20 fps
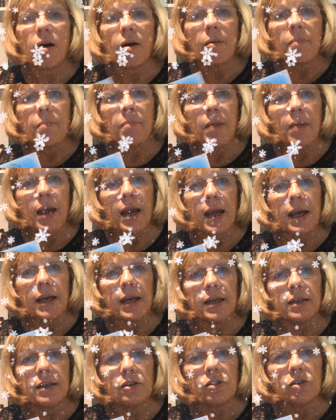
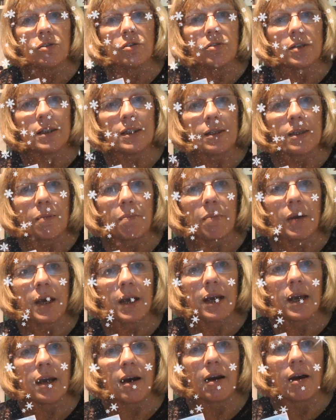made to
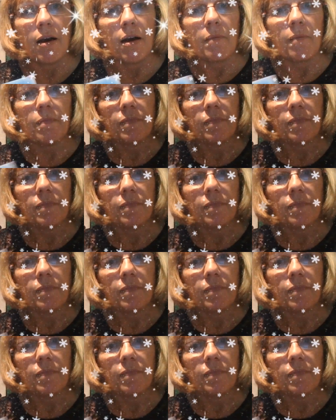disappear